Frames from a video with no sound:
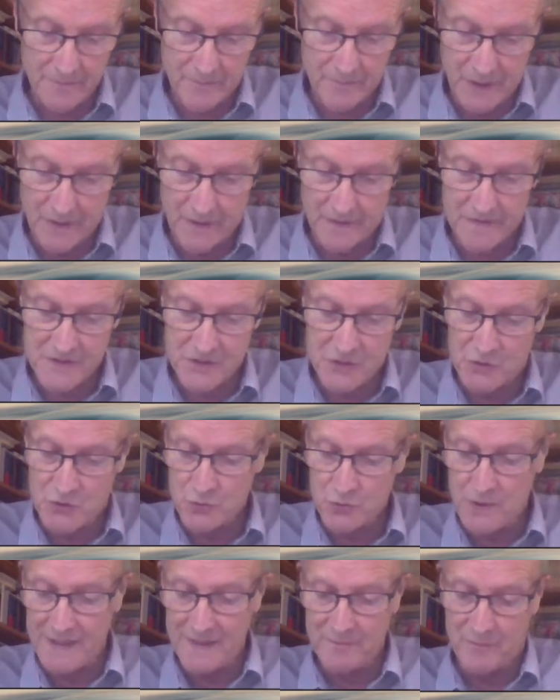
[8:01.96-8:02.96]
birth to
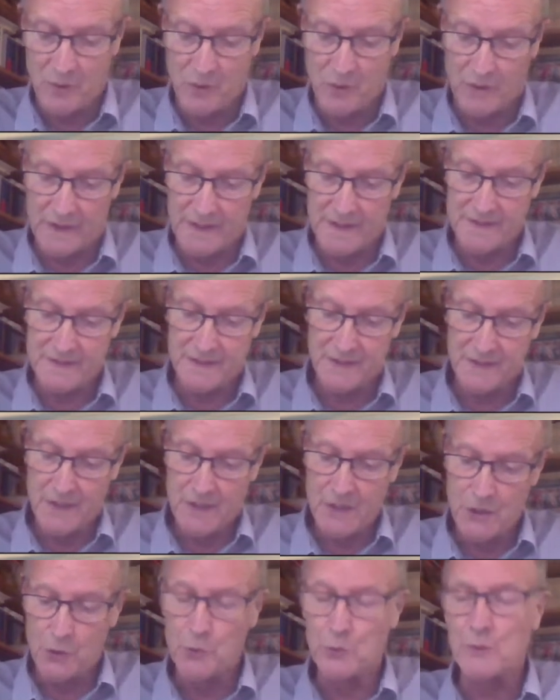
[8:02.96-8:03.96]
twin boys
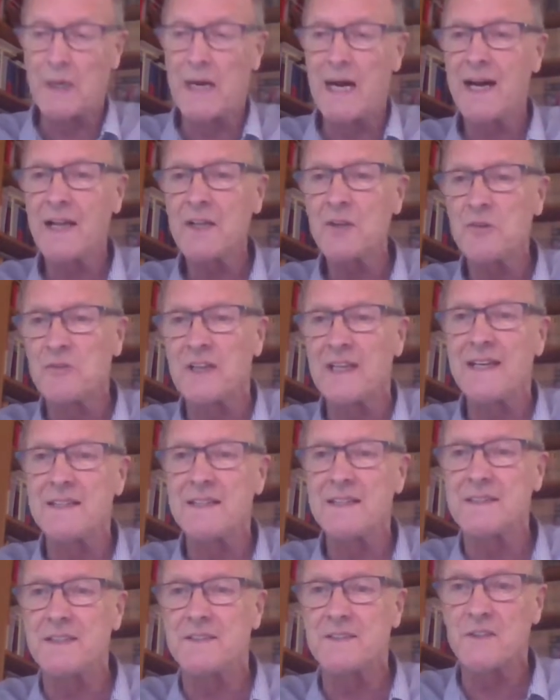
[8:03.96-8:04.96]
who were
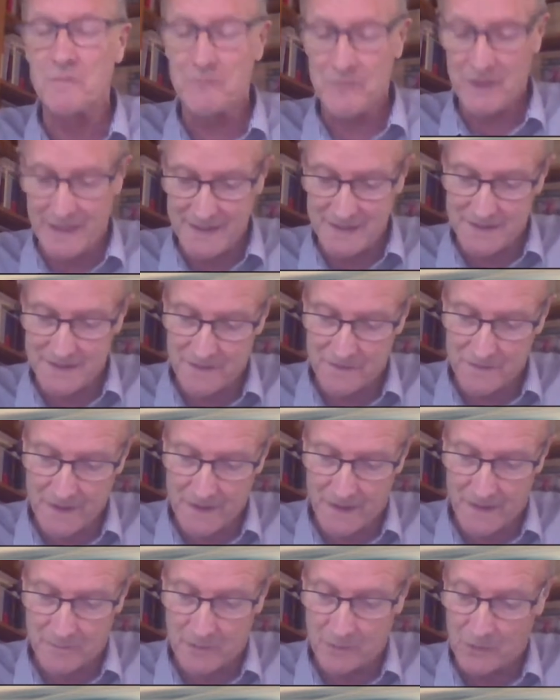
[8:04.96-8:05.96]
unrelated to the plaintiff
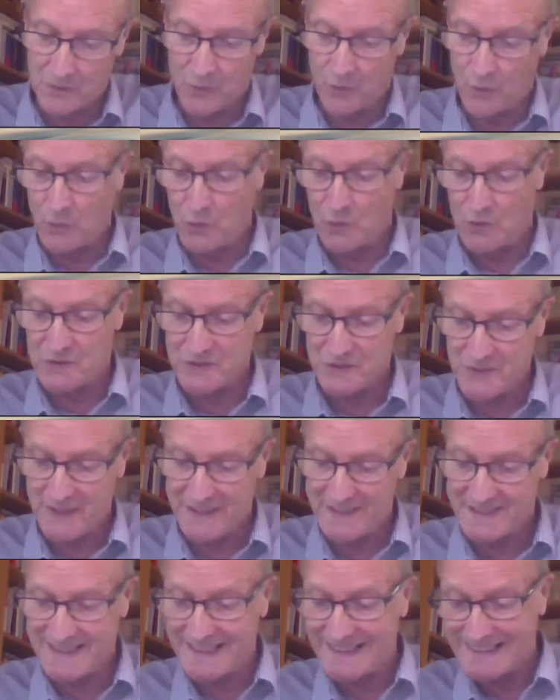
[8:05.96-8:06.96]
couple or to
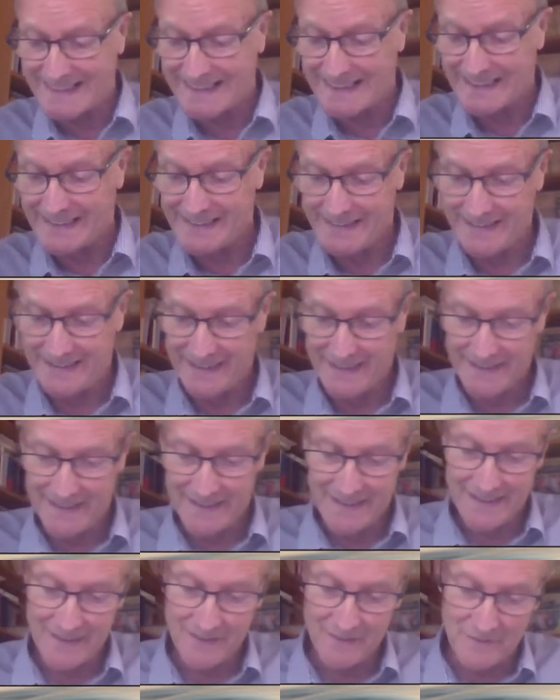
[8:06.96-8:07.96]
each other.
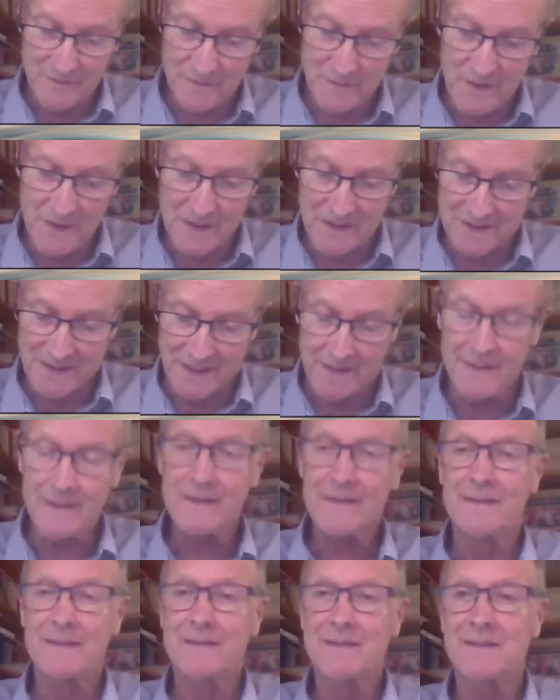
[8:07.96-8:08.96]
And
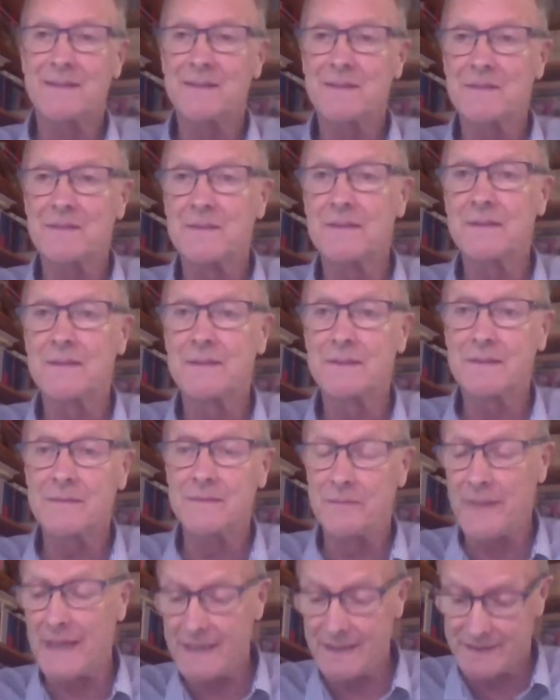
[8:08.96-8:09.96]
further,
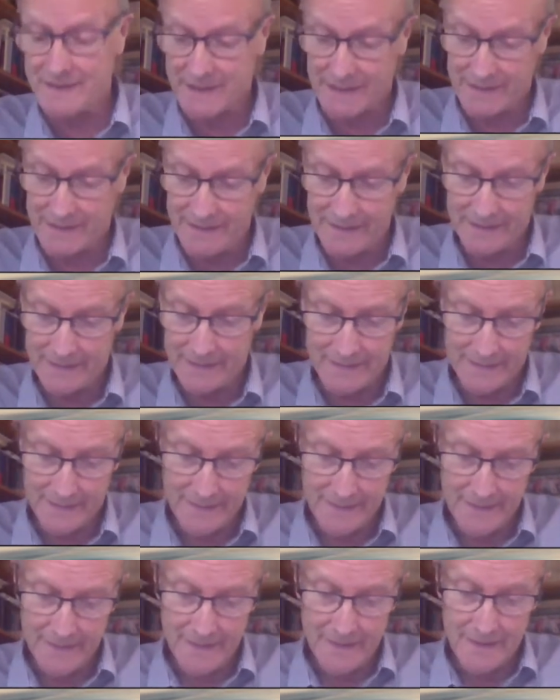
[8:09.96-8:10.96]
amazingly,
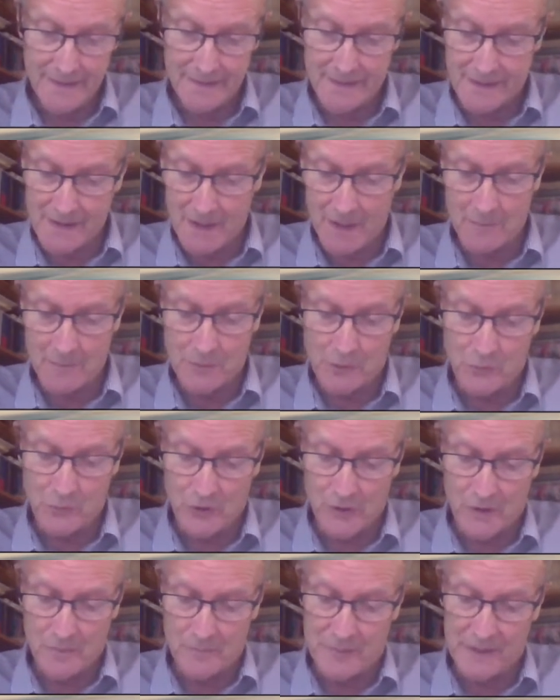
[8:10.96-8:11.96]
the couple
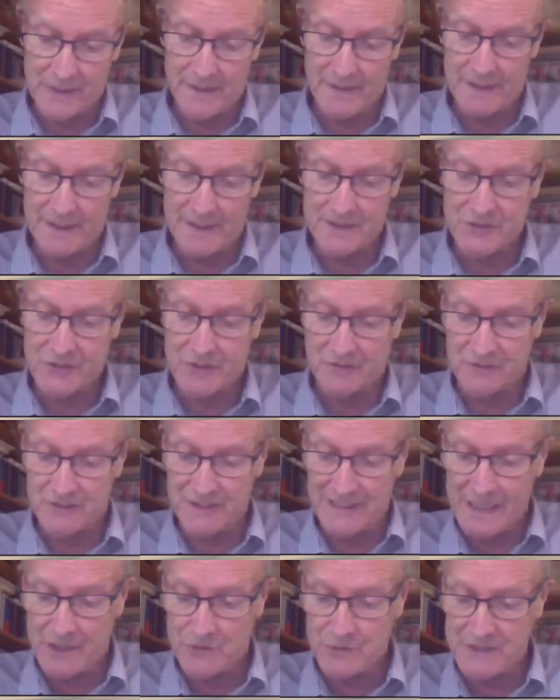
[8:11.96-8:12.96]
were obliged to
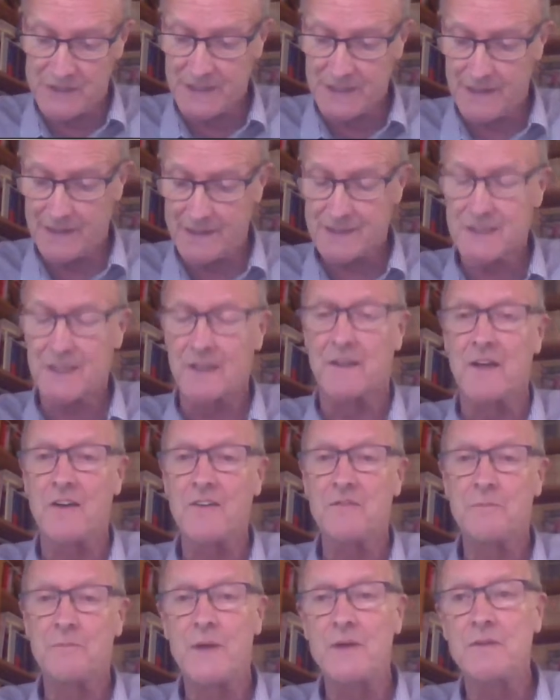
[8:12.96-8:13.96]
relinquish custody
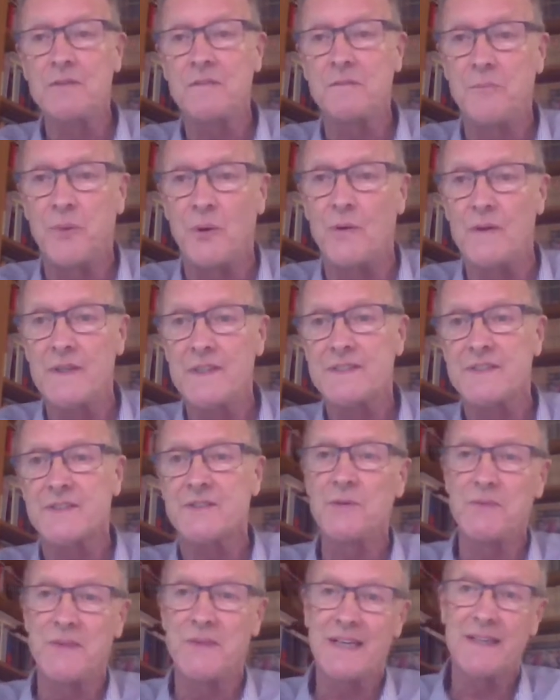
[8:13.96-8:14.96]
of both boys
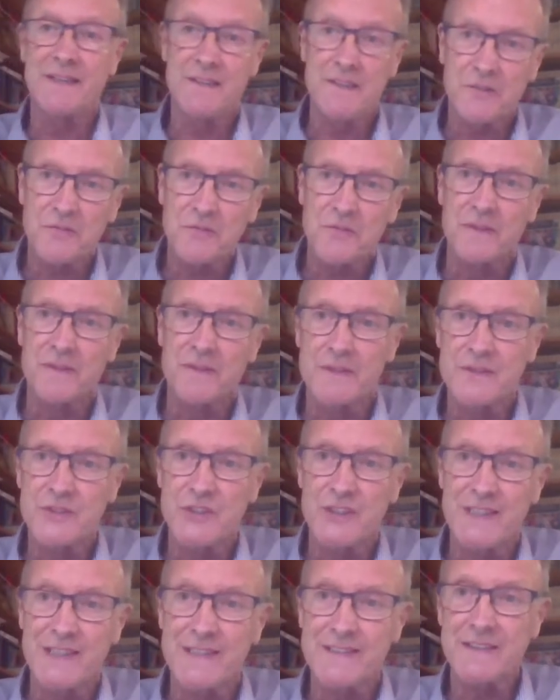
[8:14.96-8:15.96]
to their different
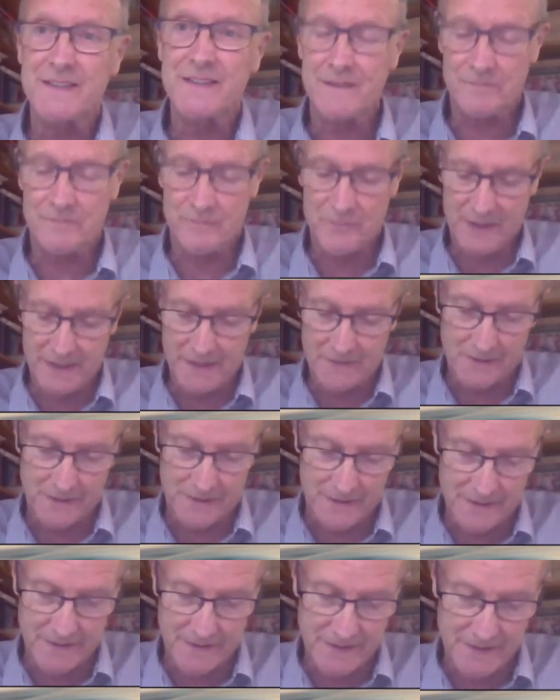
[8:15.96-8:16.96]
genetic
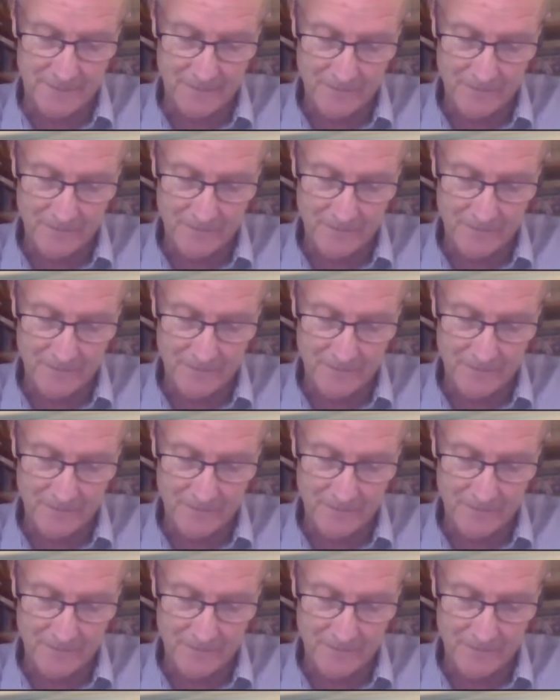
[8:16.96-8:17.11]
parents.